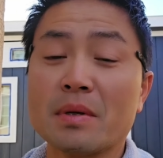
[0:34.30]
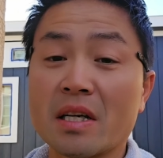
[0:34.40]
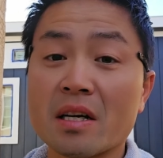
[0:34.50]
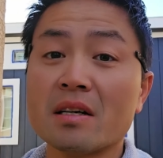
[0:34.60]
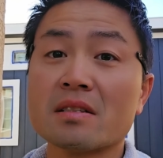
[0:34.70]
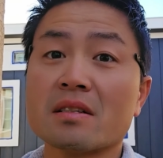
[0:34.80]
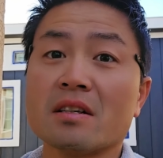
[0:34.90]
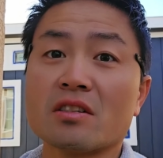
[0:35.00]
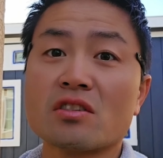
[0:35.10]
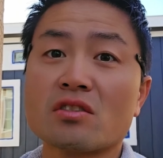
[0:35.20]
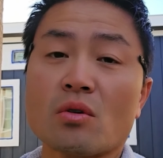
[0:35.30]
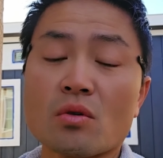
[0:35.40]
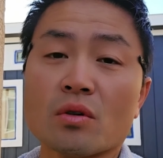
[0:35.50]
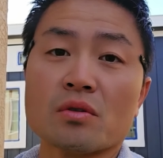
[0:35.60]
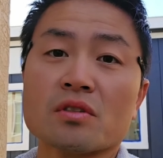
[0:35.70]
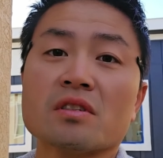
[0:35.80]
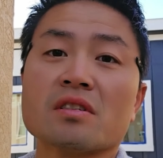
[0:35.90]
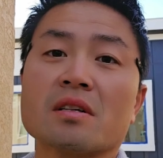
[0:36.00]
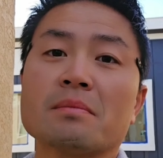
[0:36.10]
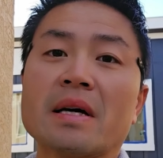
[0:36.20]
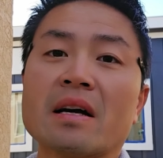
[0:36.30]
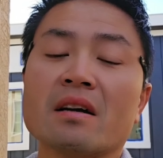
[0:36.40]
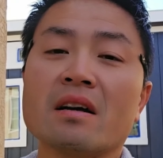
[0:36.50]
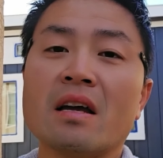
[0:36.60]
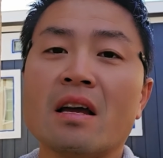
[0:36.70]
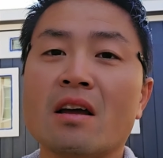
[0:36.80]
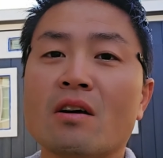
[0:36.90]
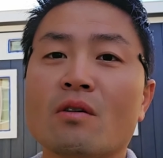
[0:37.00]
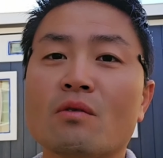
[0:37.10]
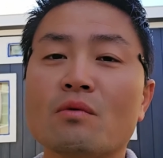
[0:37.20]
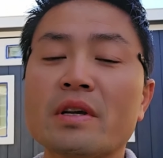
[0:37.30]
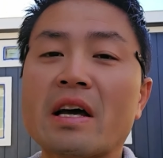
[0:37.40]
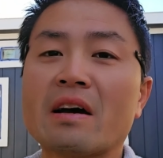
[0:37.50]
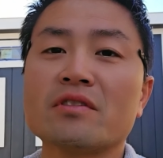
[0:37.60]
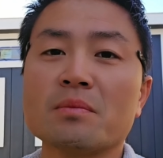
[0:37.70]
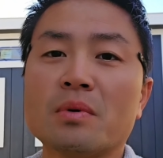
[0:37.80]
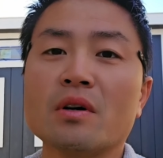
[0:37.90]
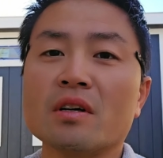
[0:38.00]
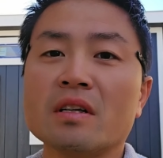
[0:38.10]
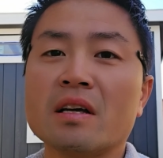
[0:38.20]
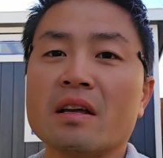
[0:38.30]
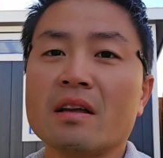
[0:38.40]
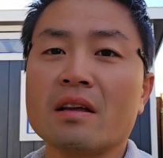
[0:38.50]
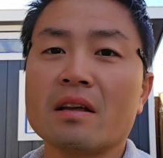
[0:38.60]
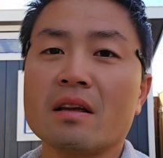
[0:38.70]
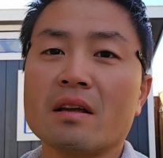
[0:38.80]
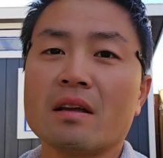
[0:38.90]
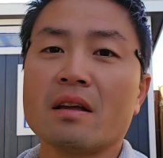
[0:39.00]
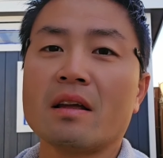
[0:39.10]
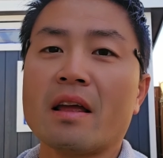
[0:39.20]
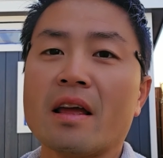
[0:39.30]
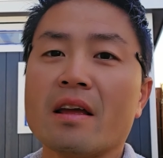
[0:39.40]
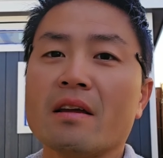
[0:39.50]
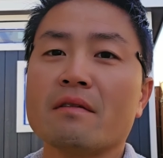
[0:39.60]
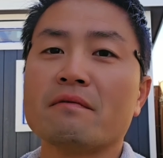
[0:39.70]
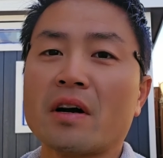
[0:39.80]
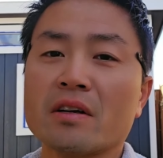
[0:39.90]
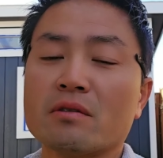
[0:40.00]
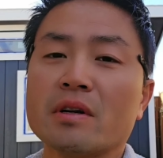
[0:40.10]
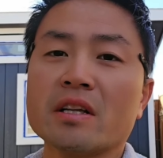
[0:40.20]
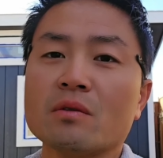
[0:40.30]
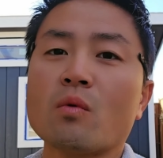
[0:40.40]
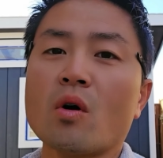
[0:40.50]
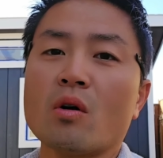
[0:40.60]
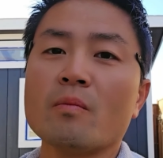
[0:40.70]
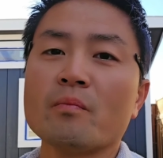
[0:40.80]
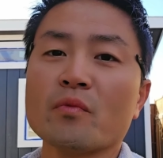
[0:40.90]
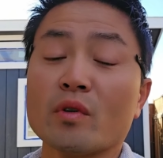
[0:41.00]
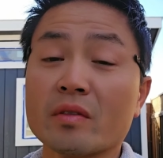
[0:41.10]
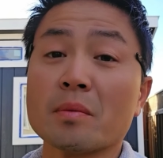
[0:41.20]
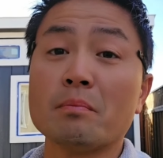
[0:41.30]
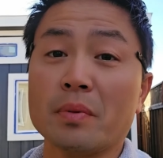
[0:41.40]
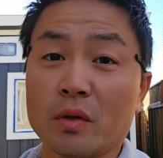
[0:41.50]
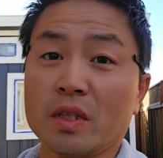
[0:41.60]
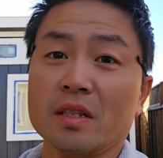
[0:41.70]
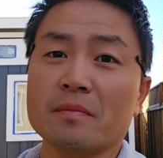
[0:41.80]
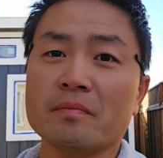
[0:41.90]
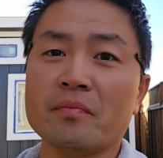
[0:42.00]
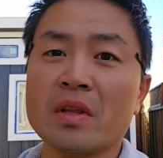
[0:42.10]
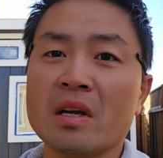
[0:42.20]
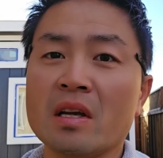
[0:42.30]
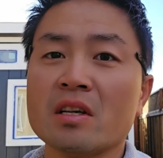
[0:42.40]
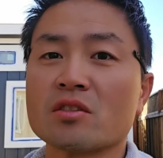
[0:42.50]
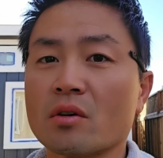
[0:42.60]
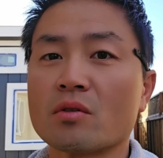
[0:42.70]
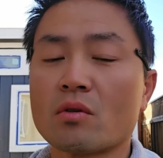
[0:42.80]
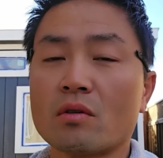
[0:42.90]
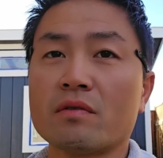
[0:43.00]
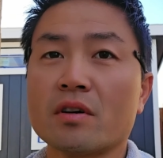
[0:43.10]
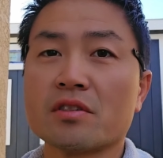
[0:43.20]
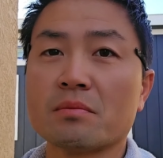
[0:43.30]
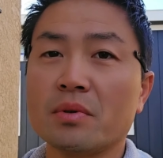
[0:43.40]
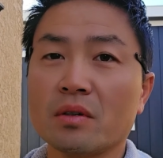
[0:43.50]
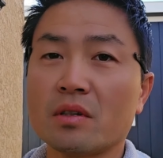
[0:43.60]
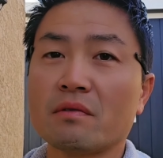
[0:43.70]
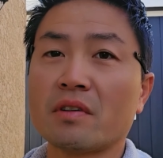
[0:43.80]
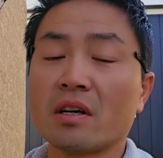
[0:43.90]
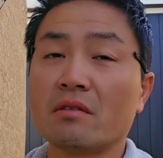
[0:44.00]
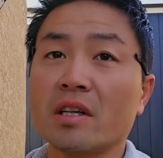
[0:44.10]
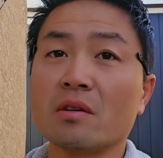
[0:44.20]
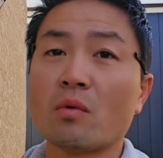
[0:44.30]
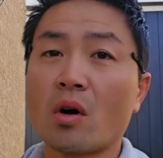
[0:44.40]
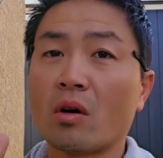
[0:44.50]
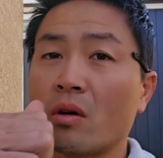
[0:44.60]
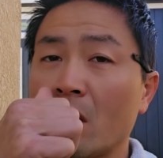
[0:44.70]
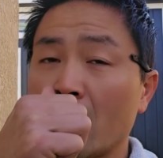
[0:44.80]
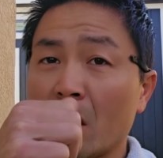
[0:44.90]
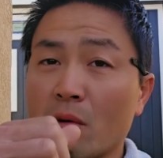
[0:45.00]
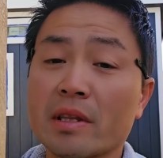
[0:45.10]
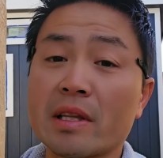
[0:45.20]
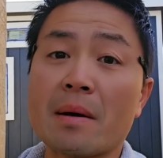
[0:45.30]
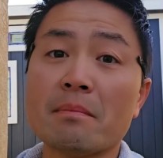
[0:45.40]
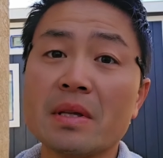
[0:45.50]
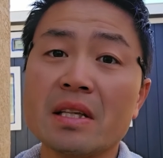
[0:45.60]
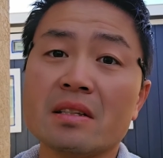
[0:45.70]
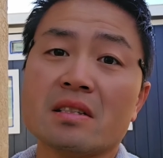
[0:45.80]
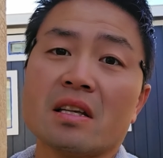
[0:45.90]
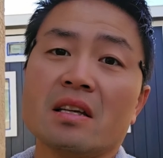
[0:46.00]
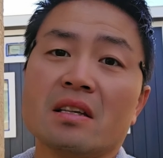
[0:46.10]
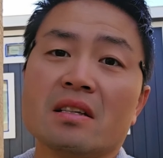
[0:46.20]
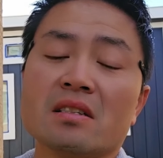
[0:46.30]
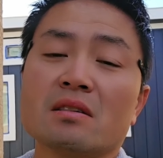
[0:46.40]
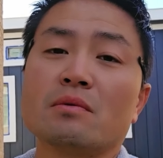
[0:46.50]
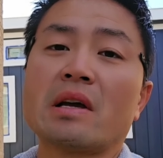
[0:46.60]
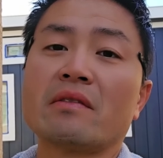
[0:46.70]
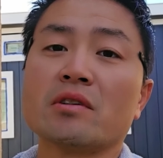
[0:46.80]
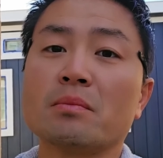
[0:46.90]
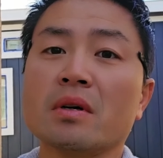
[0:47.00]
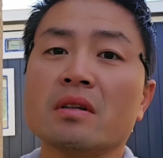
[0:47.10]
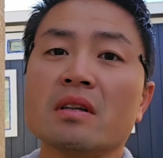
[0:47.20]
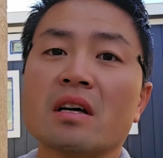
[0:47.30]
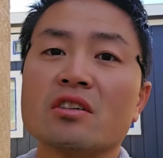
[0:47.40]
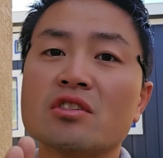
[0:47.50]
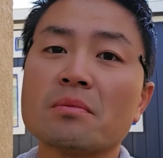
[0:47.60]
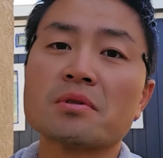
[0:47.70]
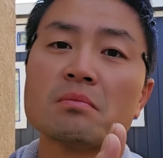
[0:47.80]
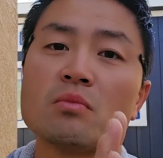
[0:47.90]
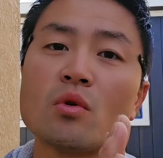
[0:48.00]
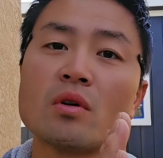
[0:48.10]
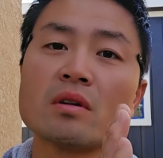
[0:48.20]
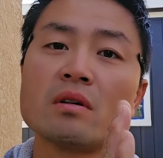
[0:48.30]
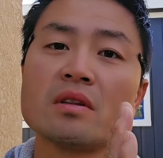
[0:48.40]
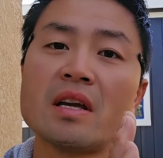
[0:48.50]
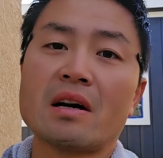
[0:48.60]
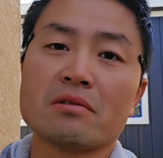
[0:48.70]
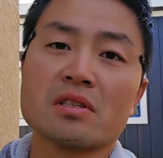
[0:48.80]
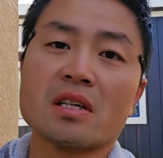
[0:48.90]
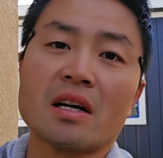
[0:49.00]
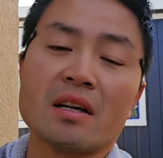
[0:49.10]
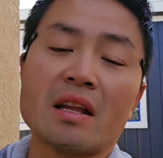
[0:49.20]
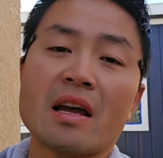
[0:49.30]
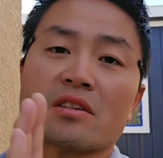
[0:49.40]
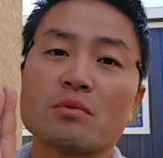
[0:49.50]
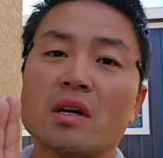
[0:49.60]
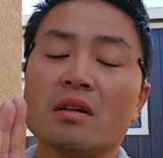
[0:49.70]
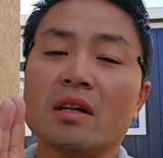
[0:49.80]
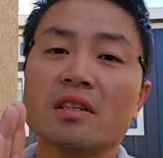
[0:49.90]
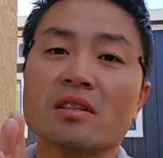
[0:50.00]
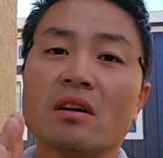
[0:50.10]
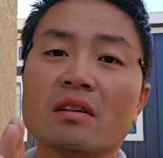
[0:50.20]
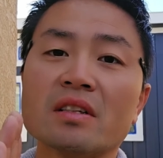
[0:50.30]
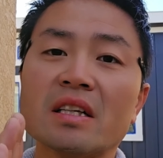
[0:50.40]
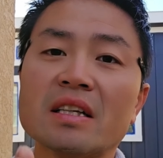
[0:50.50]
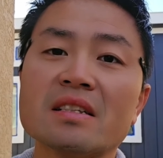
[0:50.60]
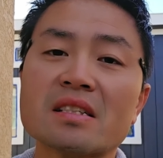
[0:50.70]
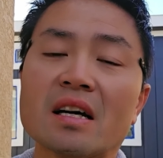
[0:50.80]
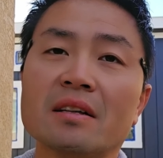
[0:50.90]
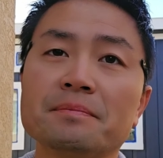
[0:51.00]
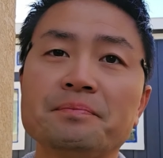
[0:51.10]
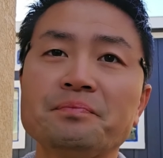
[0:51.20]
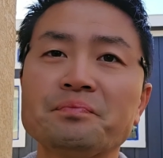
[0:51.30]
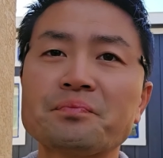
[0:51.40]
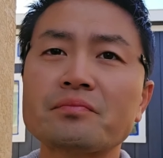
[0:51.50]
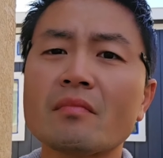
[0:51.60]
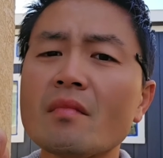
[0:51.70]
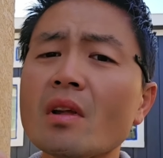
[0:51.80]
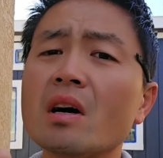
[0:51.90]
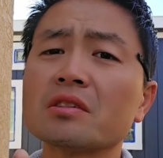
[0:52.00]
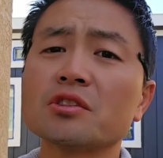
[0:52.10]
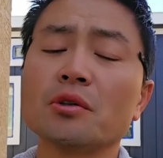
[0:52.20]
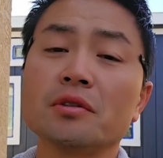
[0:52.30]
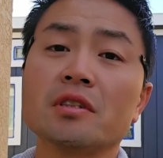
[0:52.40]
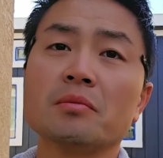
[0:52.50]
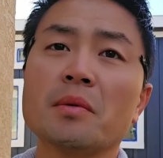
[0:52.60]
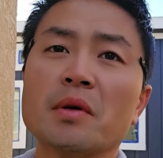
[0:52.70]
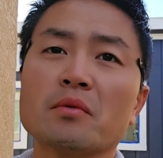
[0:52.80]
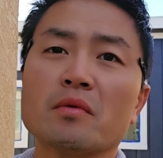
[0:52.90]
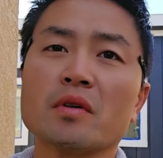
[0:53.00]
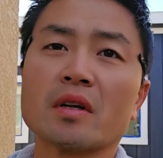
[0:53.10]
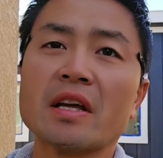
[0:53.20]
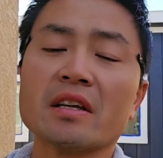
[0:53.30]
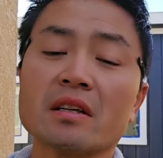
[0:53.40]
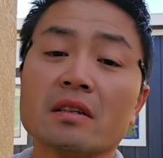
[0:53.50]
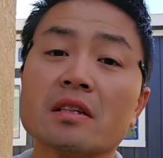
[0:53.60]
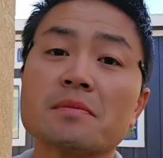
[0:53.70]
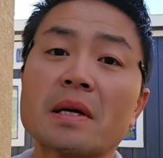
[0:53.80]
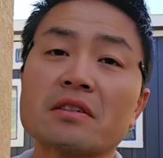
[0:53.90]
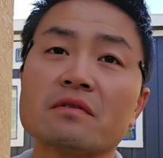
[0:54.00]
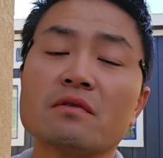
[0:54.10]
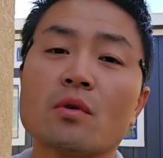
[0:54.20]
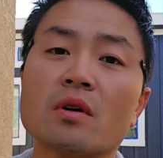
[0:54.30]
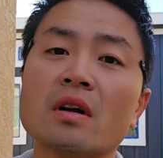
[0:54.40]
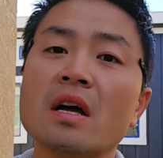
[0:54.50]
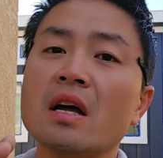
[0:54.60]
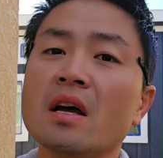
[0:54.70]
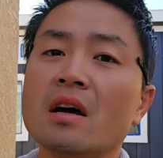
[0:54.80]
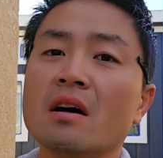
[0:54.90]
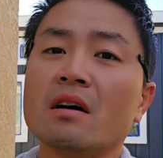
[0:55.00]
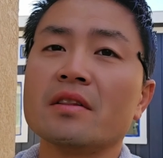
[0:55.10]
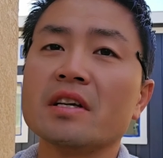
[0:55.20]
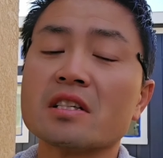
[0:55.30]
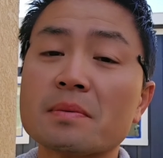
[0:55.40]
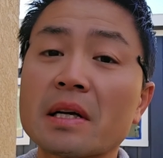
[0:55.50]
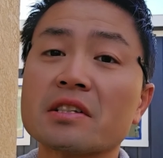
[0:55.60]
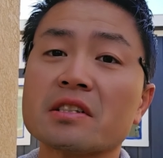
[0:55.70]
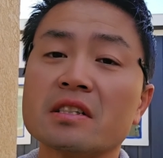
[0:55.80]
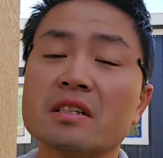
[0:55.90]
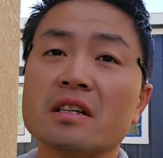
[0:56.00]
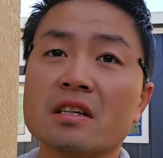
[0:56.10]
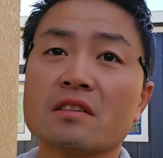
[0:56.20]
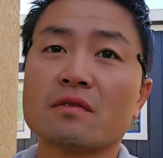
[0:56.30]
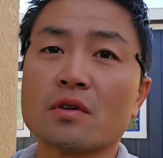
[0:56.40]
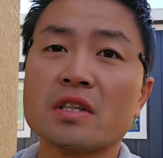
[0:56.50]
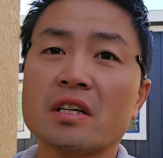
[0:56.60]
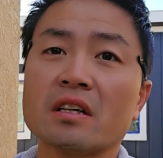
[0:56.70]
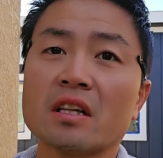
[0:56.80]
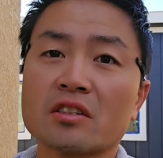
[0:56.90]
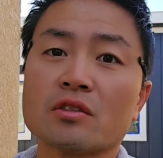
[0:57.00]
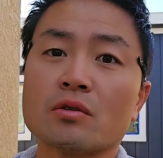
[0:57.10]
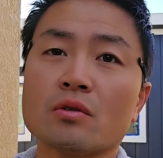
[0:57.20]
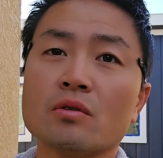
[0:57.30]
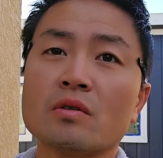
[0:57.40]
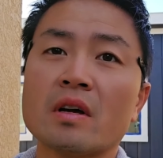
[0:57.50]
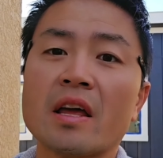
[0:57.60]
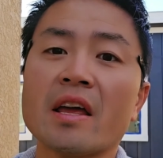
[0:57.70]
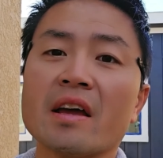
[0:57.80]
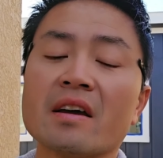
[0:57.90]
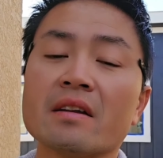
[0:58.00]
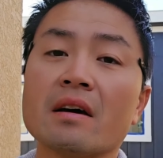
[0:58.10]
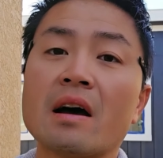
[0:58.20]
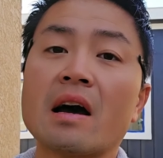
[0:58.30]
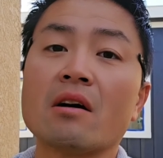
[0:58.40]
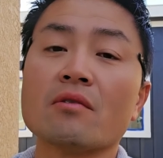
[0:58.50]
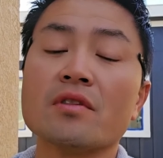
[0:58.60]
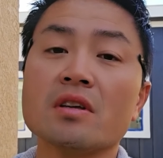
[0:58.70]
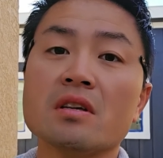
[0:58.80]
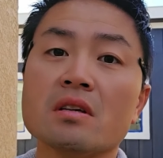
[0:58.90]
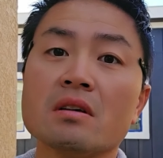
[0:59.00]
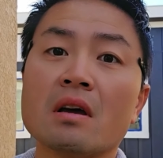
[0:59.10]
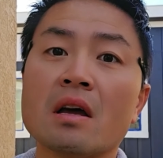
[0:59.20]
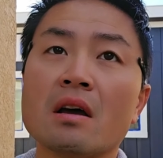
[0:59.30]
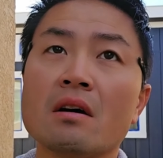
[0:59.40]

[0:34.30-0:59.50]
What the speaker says: because it's so close to the setback, we have to put a fire rated wall. We have to build it. So in order for us to build a fire rated wall, what that means is we have to put a gypsum board on the outside as well as on the inside. I'll show you in a moment what we're getting an inspection for. The inspection is for the electrical and how the